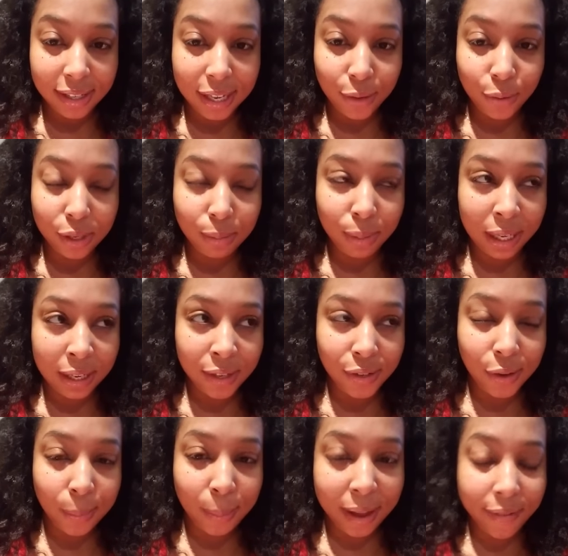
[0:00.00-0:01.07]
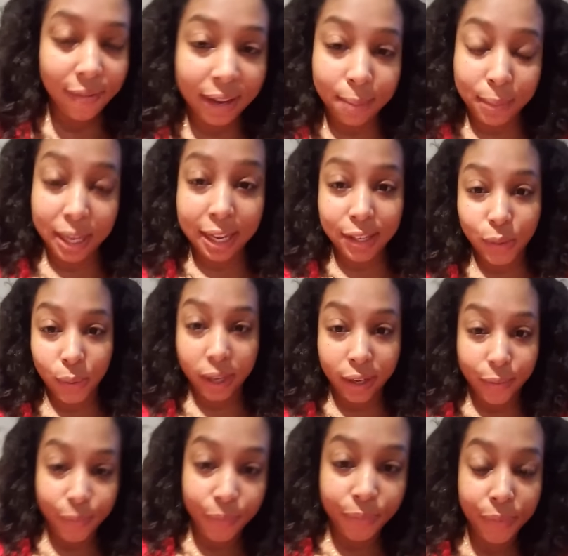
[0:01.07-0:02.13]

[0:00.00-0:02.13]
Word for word: It was placed on my family as well.